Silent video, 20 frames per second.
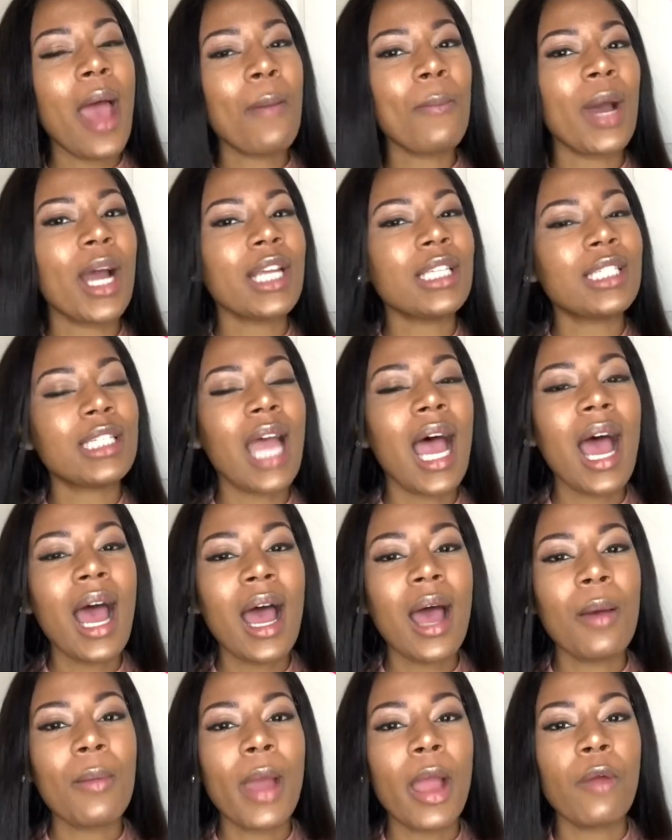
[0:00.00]
my
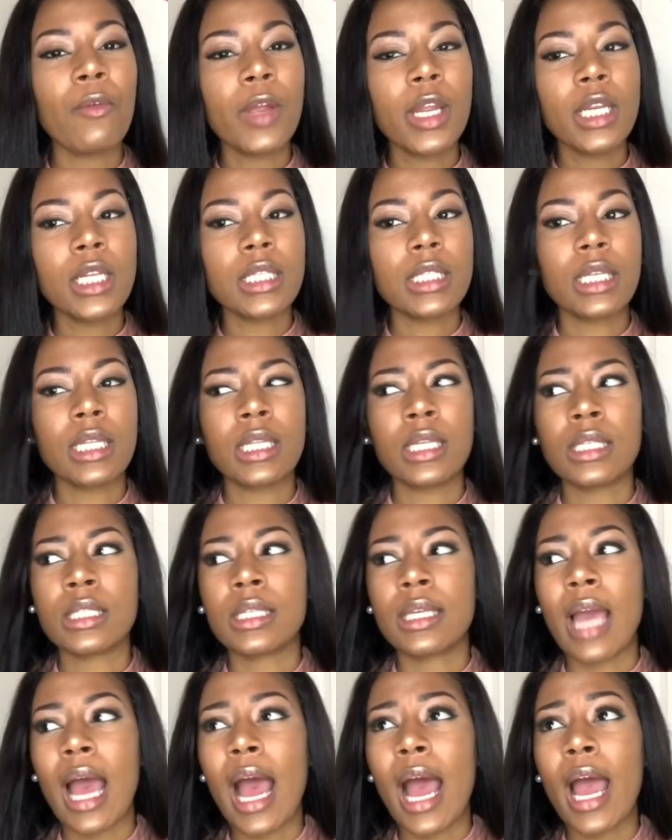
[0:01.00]
job, I ran into this
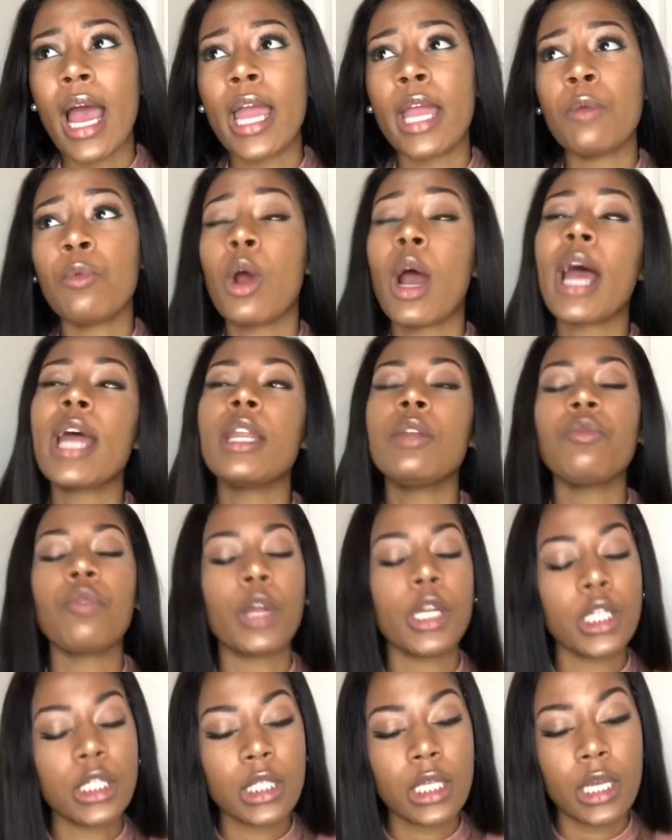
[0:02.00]
guy. Well, I didn't run
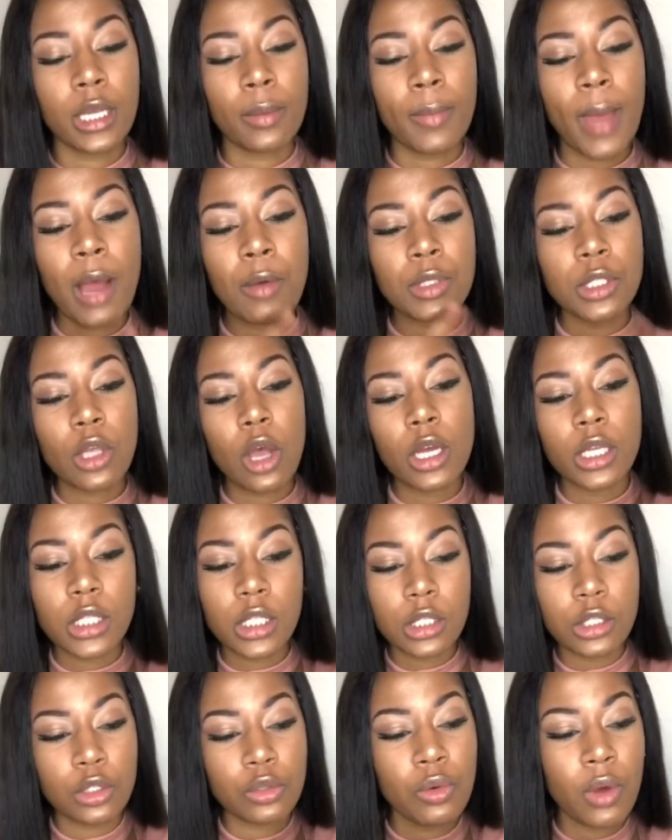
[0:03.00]
into him. I was talking to
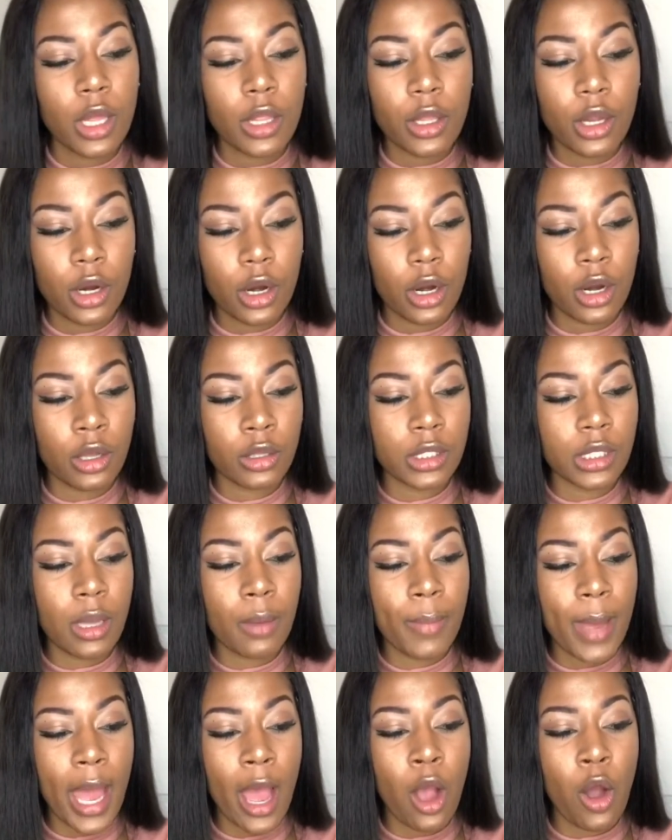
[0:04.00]
two other girls
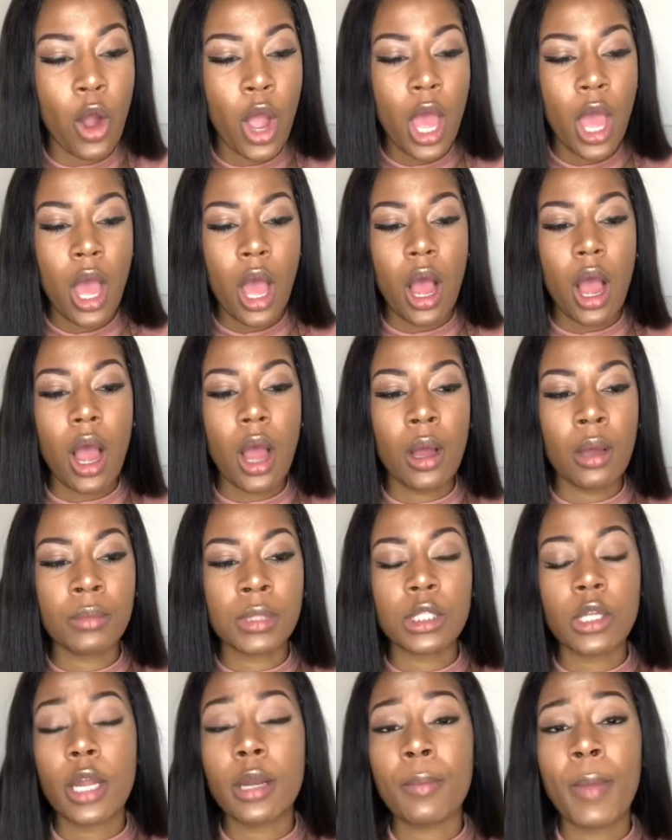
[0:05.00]
about
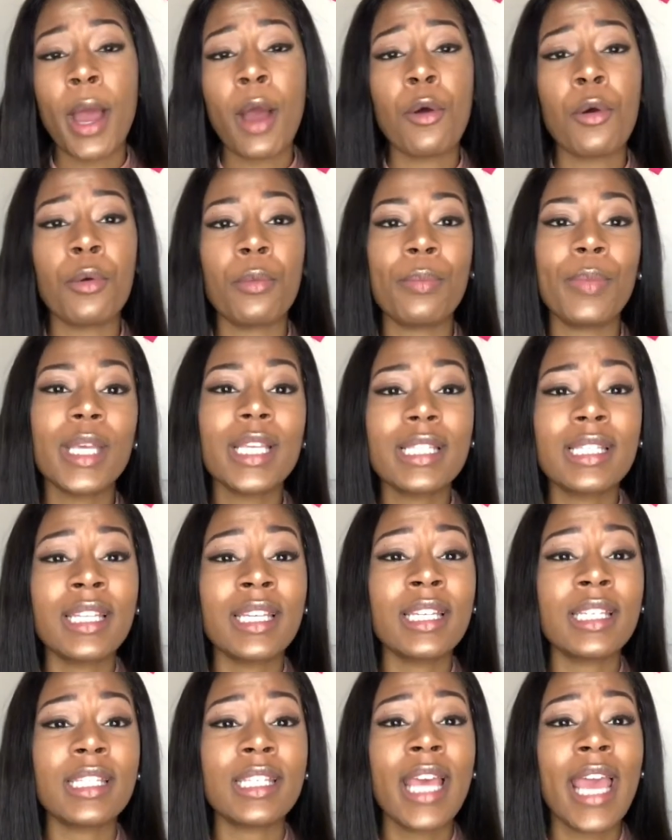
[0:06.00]
starting my own
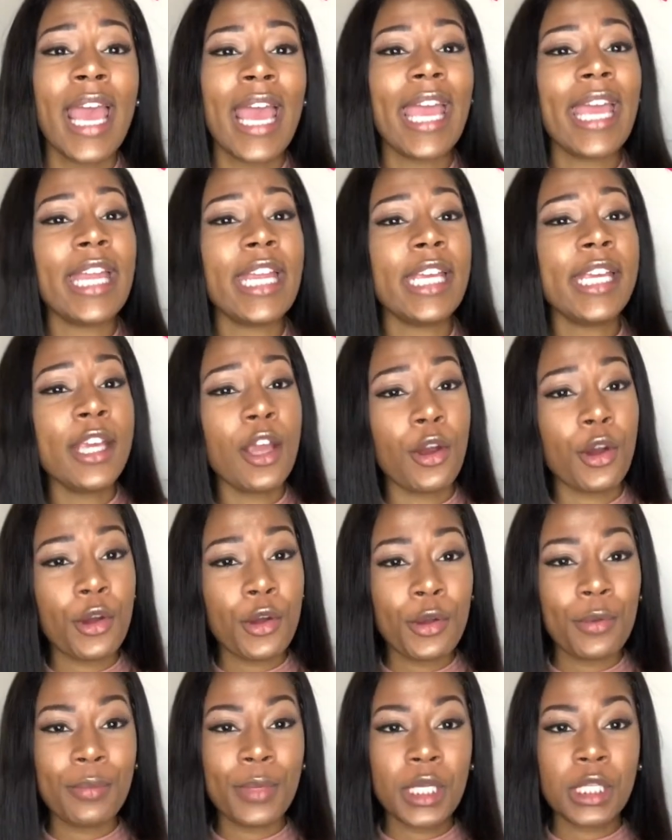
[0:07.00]
business. And he
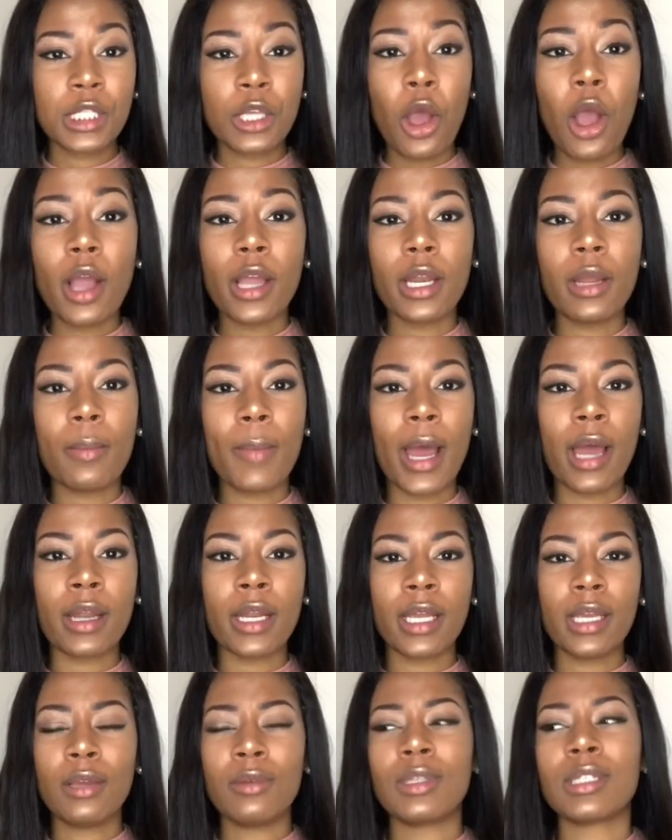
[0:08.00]
heard me talking about it.
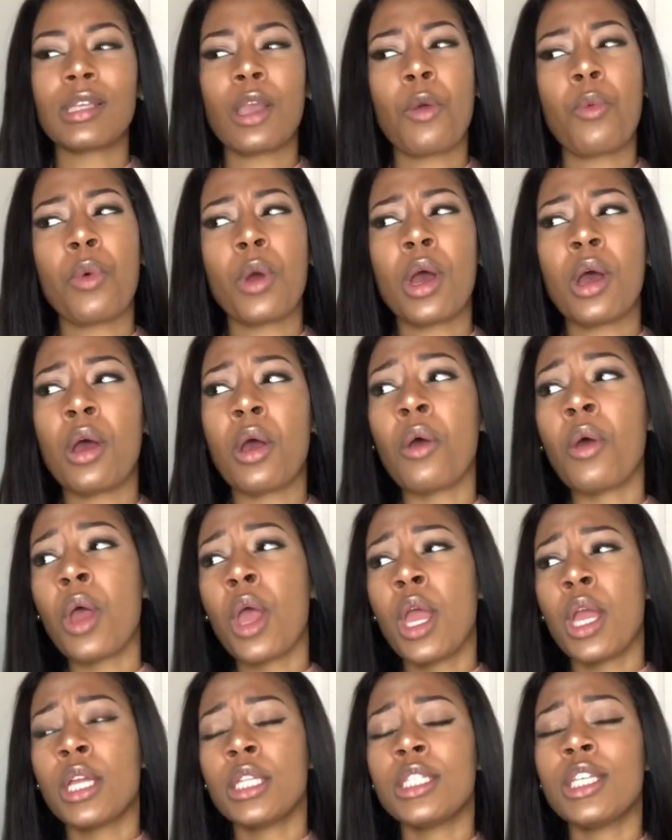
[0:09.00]
And he was like, well,
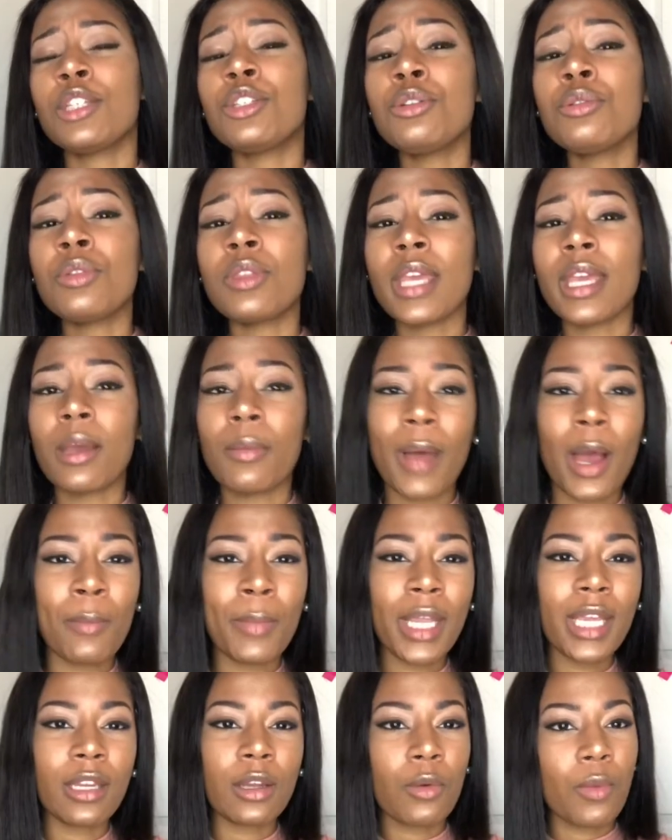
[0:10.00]
did you think about
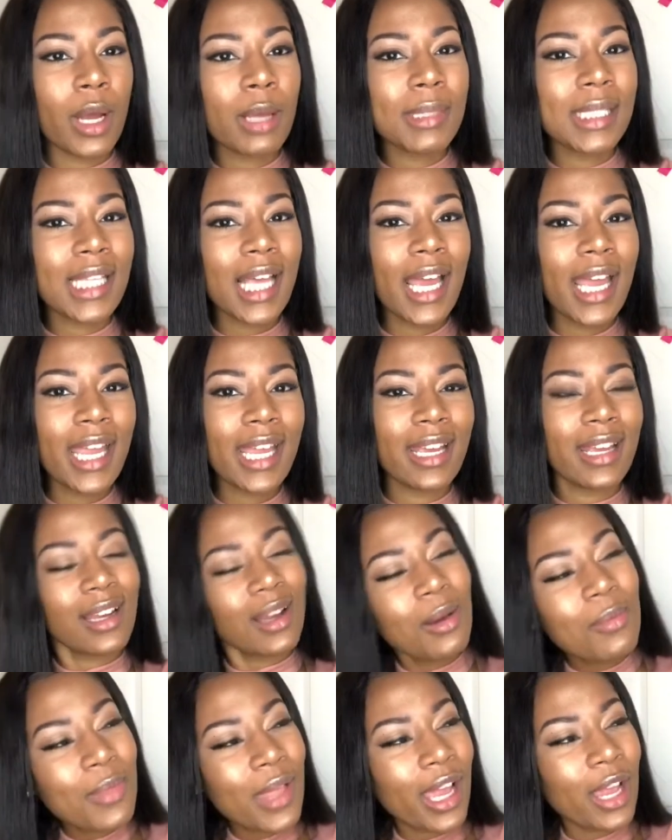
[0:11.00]
making a website? And
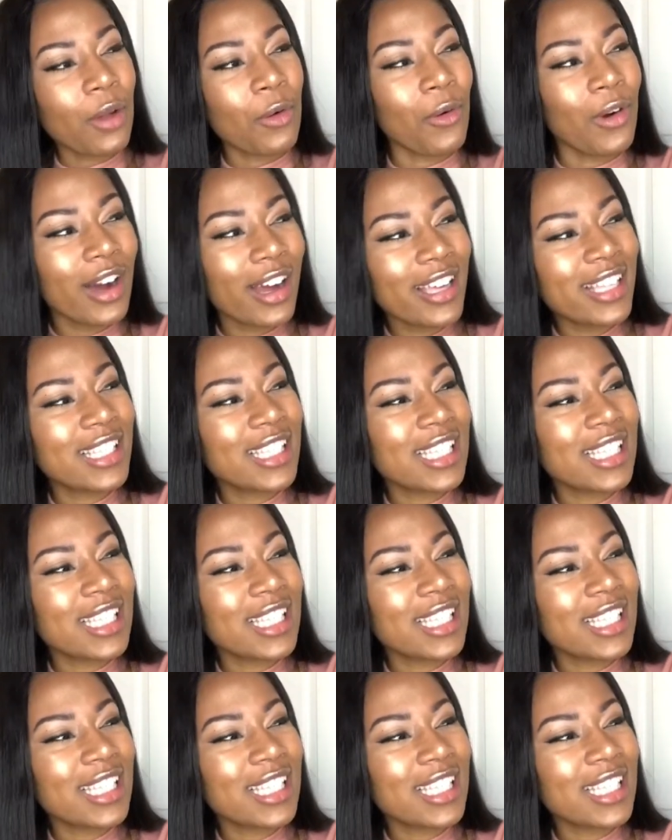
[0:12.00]
I'm like, what?